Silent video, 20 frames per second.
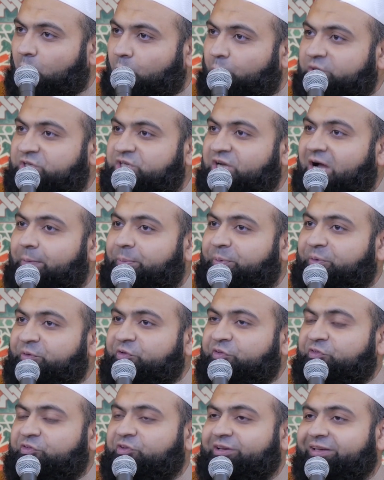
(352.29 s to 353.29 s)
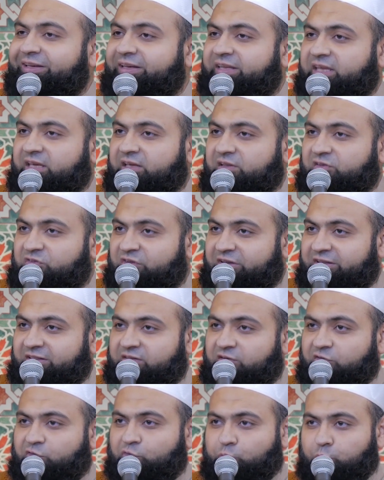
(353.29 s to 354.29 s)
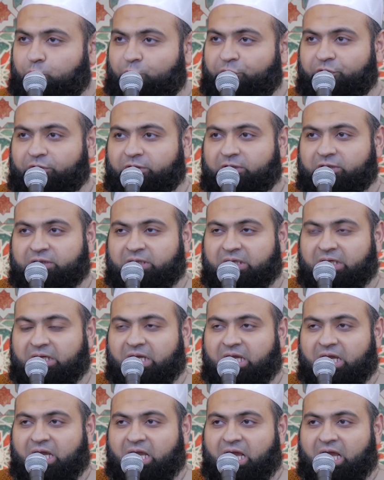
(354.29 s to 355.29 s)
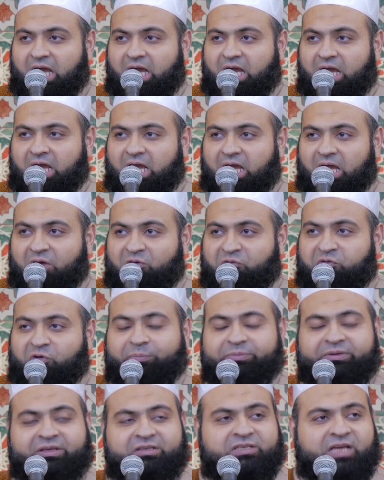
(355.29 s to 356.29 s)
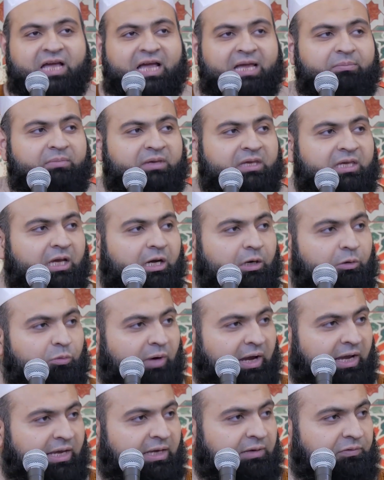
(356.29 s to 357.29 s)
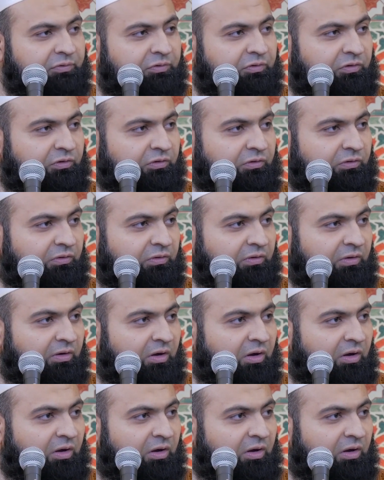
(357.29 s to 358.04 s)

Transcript: which a person needs in this world from the time he arrives